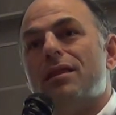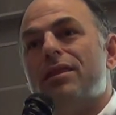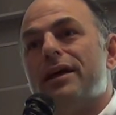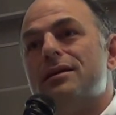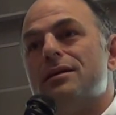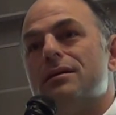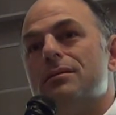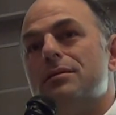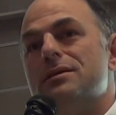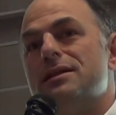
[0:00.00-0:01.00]
that
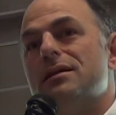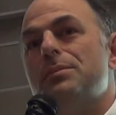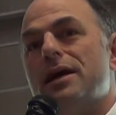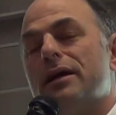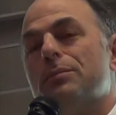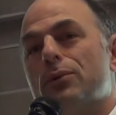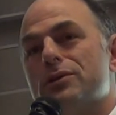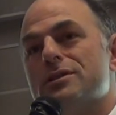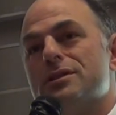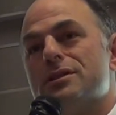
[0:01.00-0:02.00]
seeing beyond a
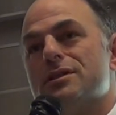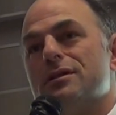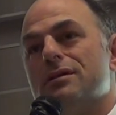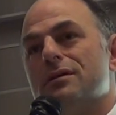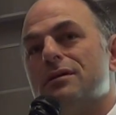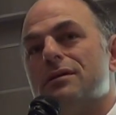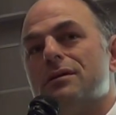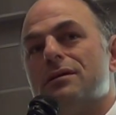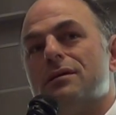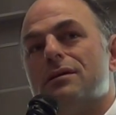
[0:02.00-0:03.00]
person's
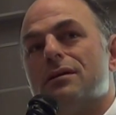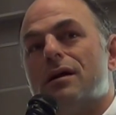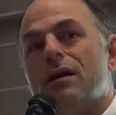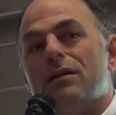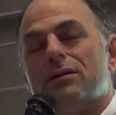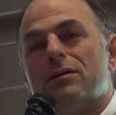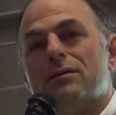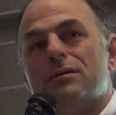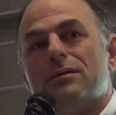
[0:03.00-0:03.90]
color,